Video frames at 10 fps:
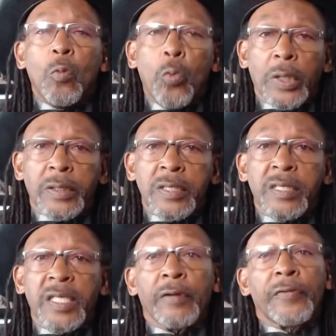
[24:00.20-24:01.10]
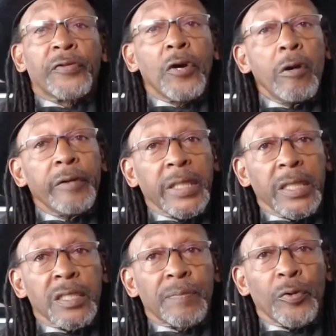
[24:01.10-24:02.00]
was the
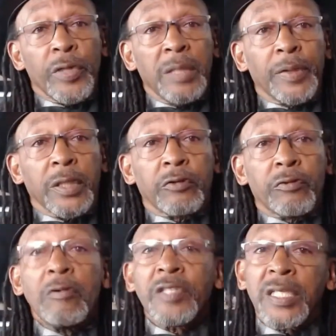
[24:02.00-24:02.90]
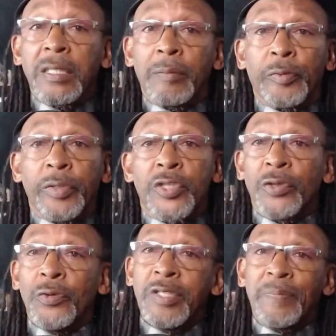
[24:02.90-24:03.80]
authorities prohibited crossing the bridge on
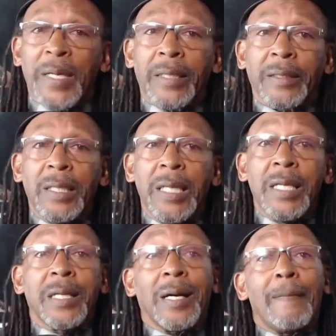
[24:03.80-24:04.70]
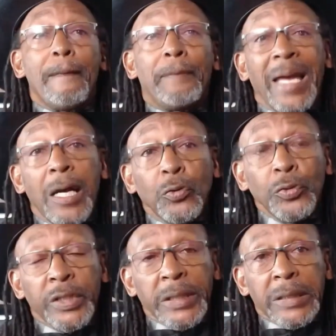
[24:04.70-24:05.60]
horseback,
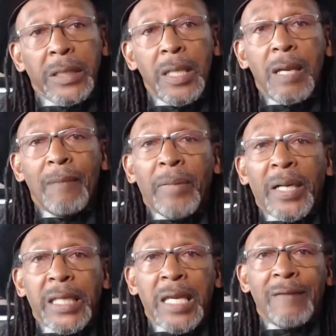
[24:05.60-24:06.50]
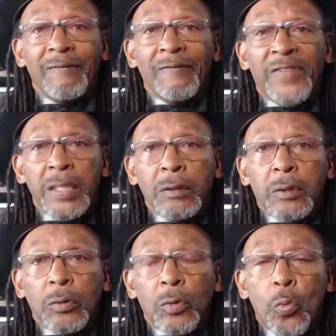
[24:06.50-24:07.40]
compounded by a
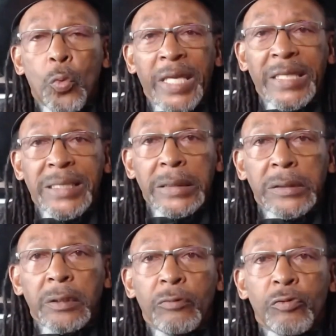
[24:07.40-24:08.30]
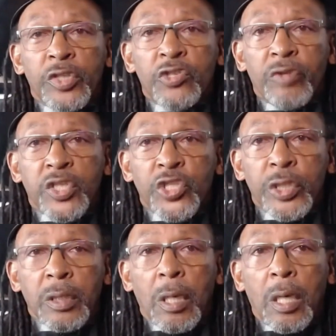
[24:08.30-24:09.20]
vehicle weight
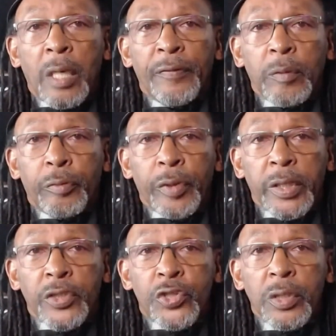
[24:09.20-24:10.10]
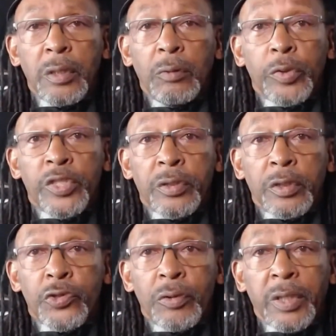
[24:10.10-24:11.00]
restriction on the bridge, which the
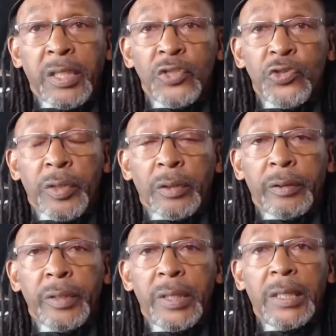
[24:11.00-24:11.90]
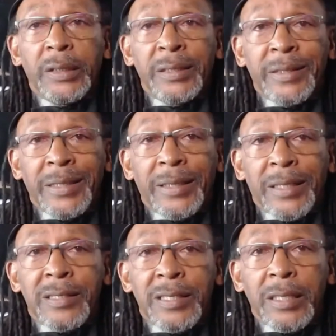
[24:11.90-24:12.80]
truck and trailer did
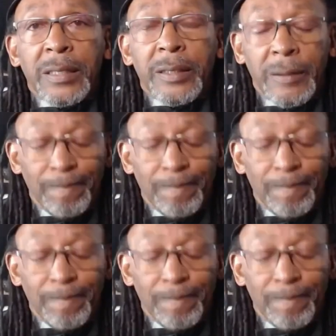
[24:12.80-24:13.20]
exceed.